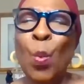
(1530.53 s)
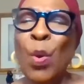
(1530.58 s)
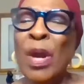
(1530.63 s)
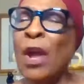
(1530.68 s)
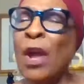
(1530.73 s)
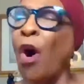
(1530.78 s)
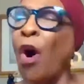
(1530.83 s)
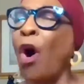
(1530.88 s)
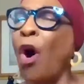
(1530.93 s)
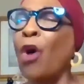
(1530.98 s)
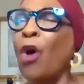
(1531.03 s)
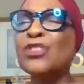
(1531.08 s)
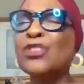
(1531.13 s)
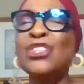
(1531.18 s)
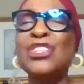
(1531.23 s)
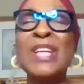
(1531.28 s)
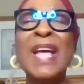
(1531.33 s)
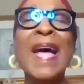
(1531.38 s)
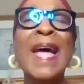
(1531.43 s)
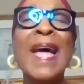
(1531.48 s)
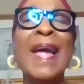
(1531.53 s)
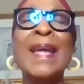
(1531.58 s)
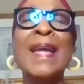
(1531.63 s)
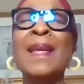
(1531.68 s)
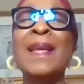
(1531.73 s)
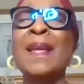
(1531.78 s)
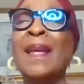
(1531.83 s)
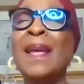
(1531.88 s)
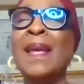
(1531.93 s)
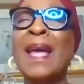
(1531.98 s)
we all
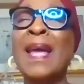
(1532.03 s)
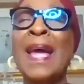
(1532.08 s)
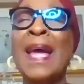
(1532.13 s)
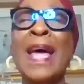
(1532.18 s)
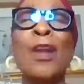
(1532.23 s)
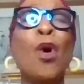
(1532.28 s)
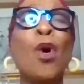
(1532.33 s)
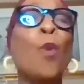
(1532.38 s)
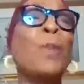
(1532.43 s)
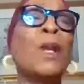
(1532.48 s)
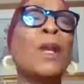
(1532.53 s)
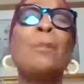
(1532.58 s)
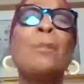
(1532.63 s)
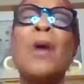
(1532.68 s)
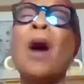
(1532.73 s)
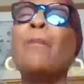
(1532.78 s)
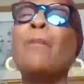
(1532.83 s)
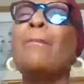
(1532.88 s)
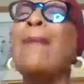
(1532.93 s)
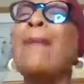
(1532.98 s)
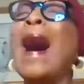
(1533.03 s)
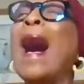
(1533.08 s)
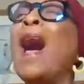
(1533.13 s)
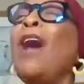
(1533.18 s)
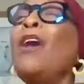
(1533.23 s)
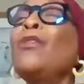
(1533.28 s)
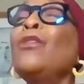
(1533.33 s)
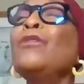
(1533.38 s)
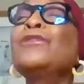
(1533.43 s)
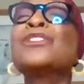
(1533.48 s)
say and open up our
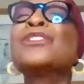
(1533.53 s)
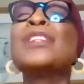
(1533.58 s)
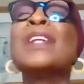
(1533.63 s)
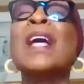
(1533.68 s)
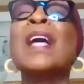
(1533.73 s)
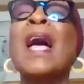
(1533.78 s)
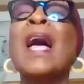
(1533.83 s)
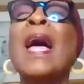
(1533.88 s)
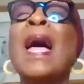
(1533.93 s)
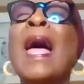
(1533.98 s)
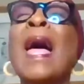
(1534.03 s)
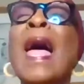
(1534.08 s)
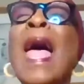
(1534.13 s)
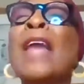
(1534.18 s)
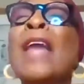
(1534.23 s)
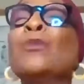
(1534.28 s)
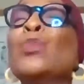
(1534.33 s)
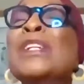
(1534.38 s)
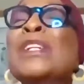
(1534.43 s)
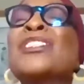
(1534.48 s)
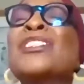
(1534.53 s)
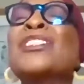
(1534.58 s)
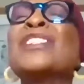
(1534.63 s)
mouths and we